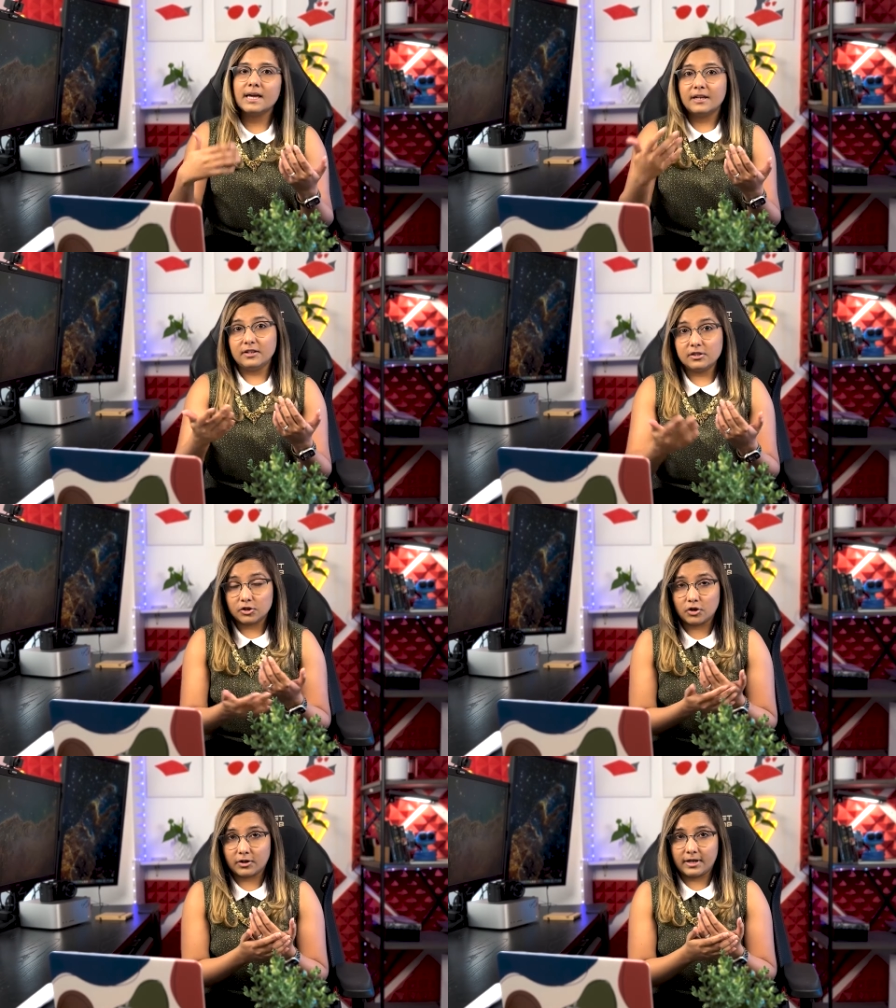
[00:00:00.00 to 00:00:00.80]
research
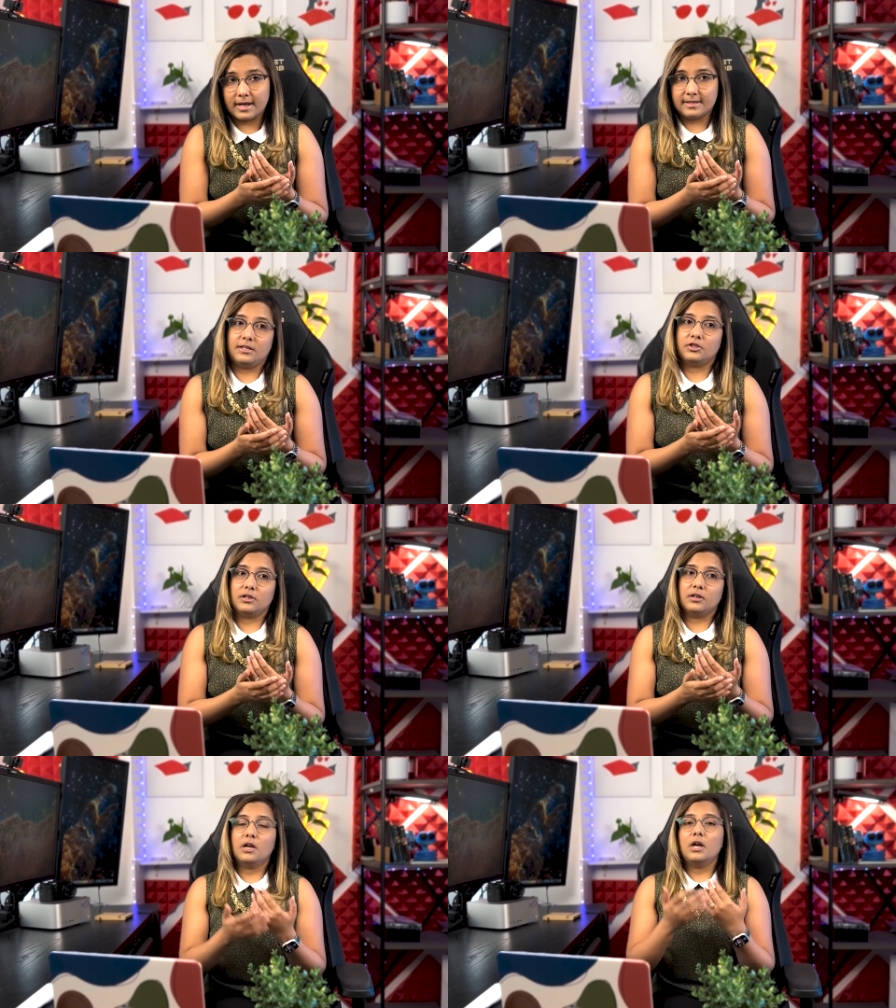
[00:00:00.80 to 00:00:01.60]

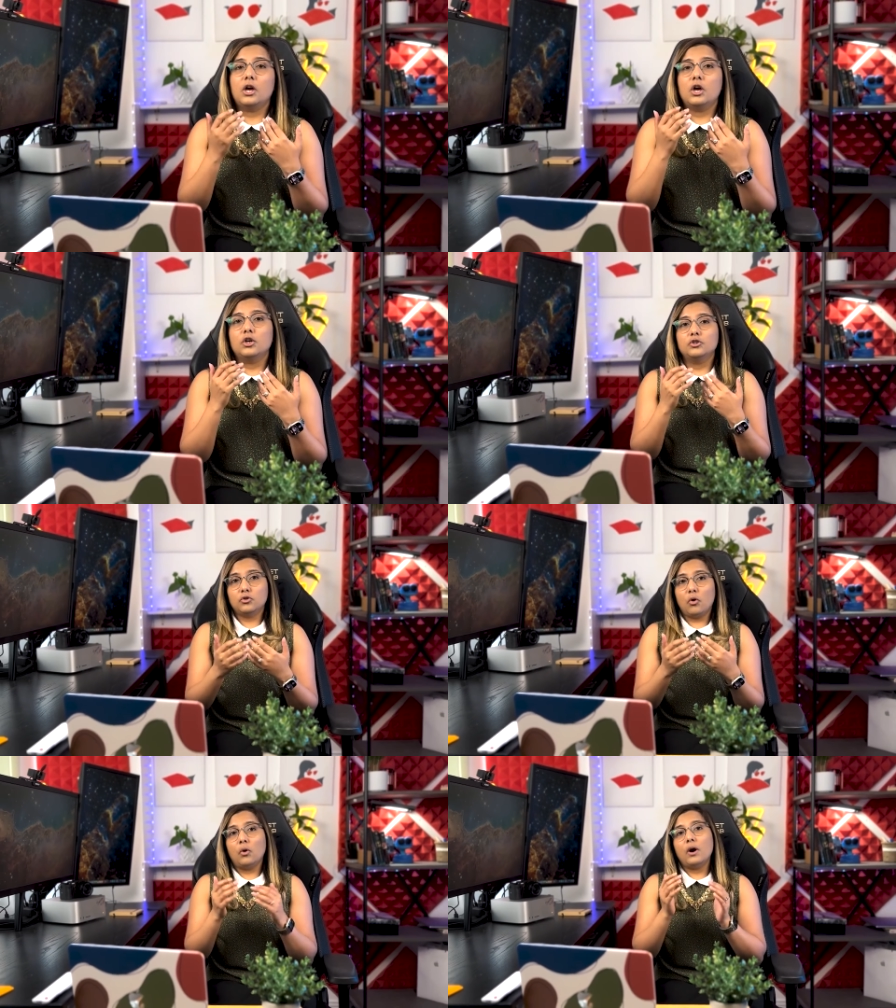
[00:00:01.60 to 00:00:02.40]
organization
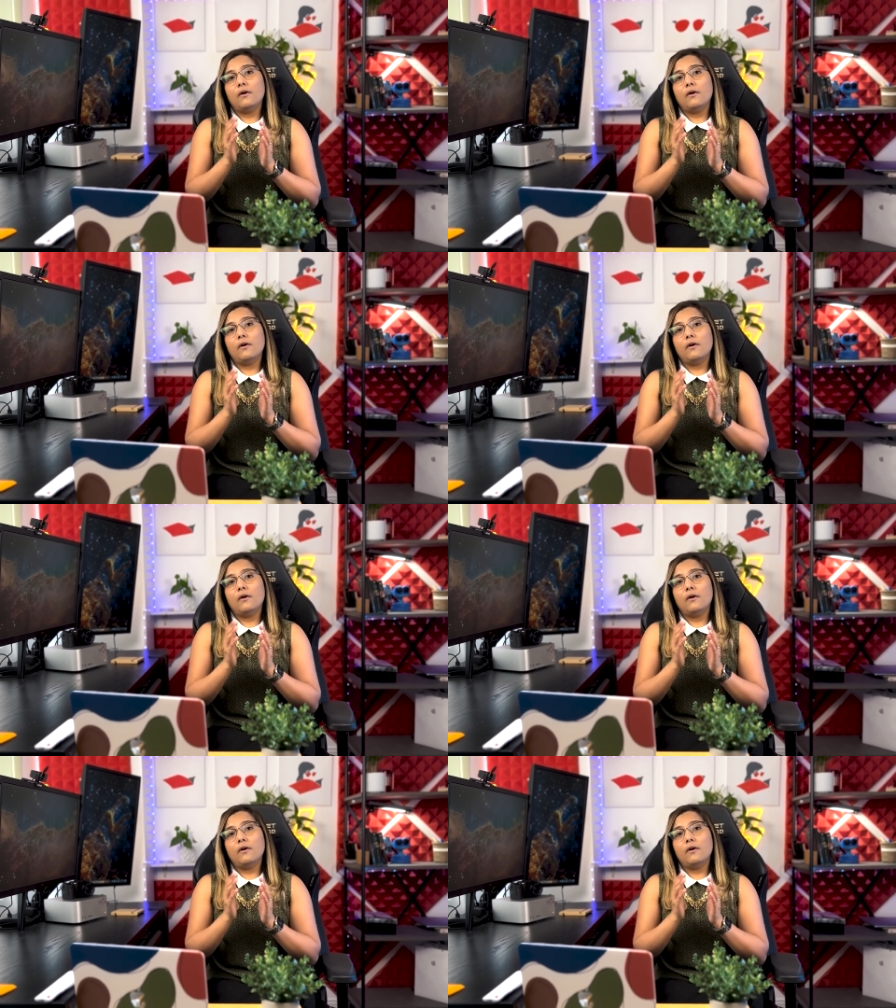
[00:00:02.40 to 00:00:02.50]
so,